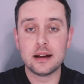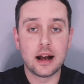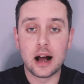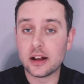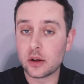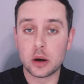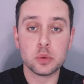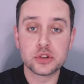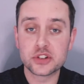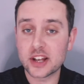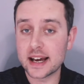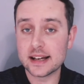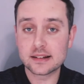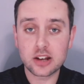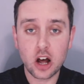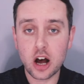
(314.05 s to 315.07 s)
I will
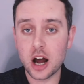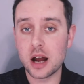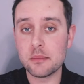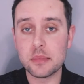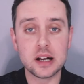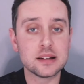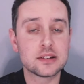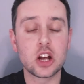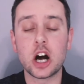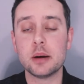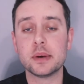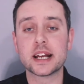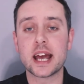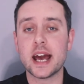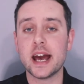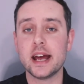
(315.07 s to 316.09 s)
say it time and time
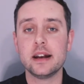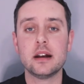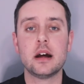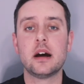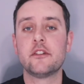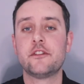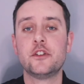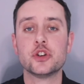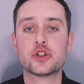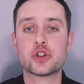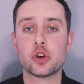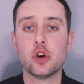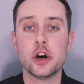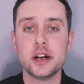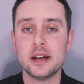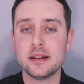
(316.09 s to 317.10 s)
again,
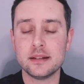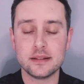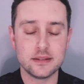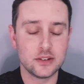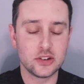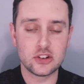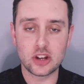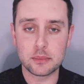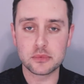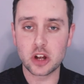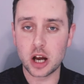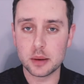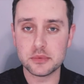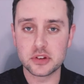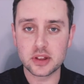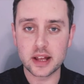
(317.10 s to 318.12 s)
FootJoy,
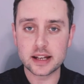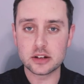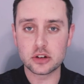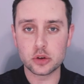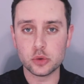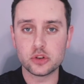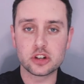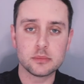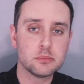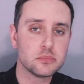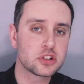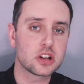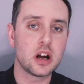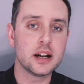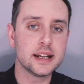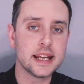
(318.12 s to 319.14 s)
sometimes they do some
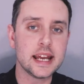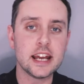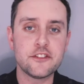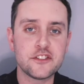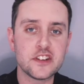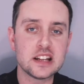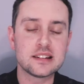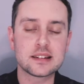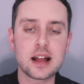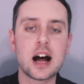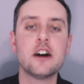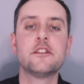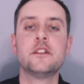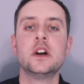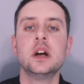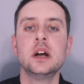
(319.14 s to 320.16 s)
slightly iffy
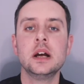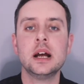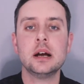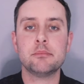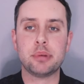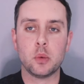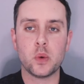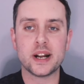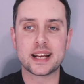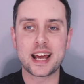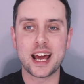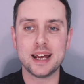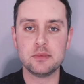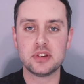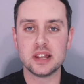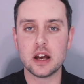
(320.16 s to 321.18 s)
stuff, but when it
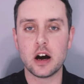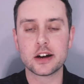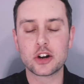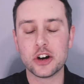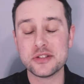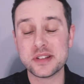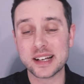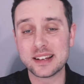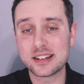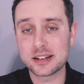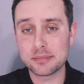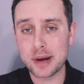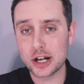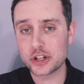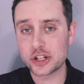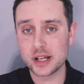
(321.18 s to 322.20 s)
came to the Icon, they
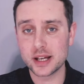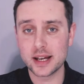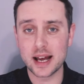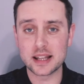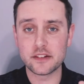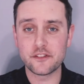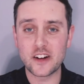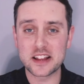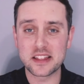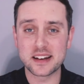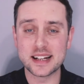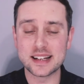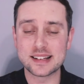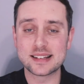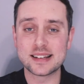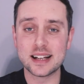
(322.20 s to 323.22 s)
smashed it, and the fact that
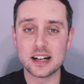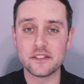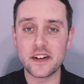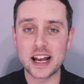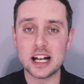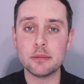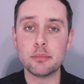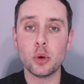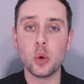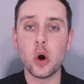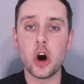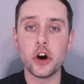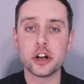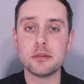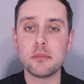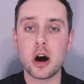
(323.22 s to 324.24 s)
it's still available
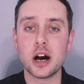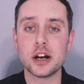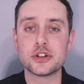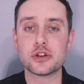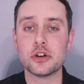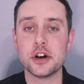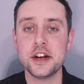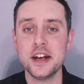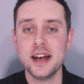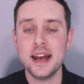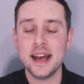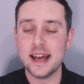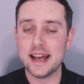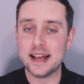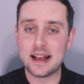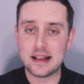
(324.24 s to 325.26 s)
on a MyJoy
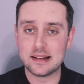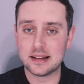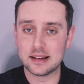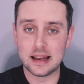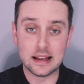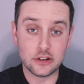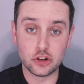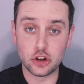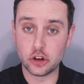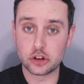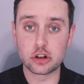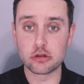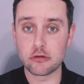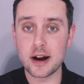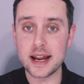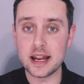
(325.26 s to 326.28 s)
is just
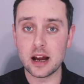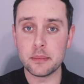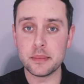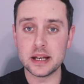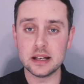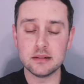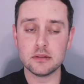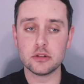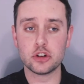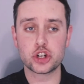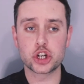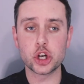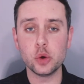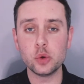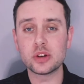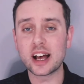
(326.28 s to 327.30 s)
great. I mean,
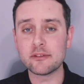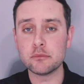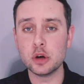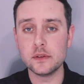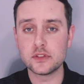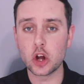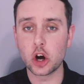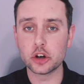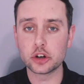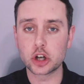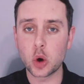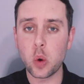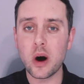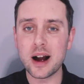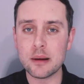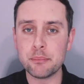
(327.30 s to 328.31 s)
shoes have moved on
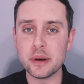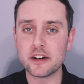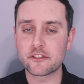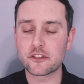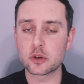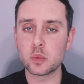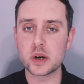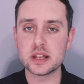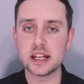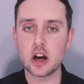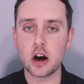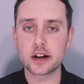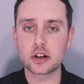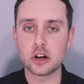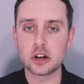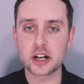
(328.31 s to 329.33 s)
quite a bit from when the
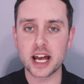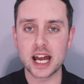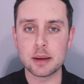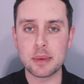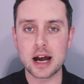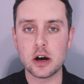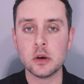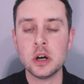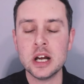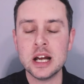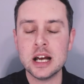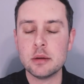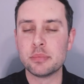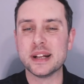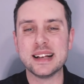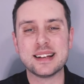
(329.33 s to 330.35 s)
Icon came out,
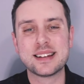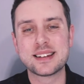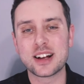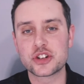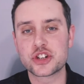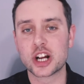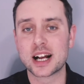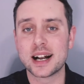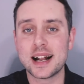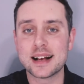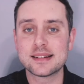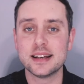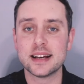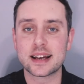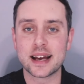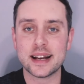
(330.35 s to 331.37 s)
but it is such a
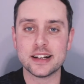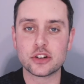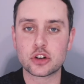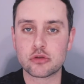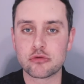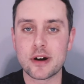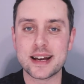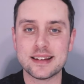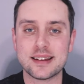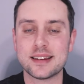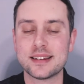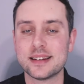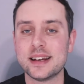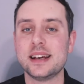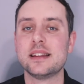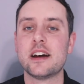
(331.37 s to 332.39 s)
classic, and it's great to
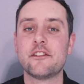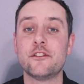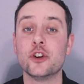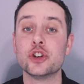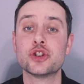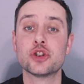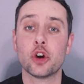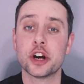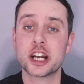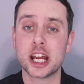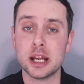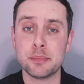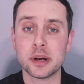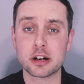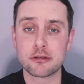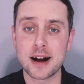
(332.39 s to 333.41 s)
see that FootJoy
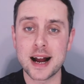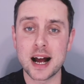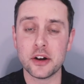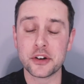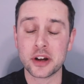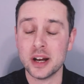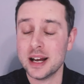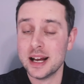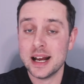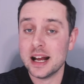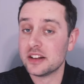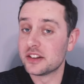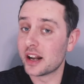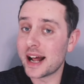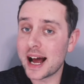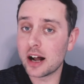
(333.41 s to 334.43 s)
keep it around.
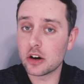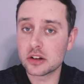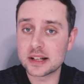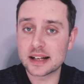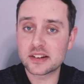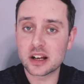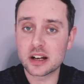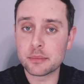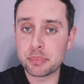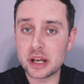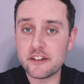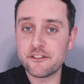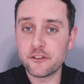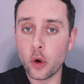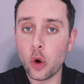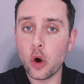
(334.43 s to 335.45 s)
Don't know how long that's going to be
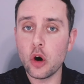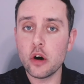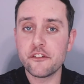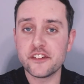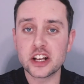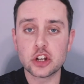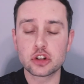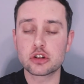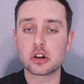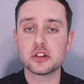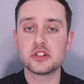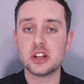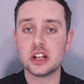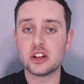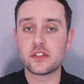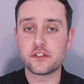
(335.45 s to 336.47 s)
for. Fingers
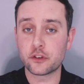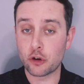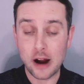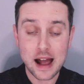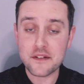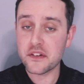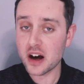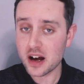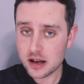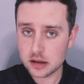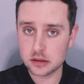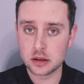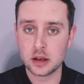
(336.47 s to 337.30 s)
crossed it's forever,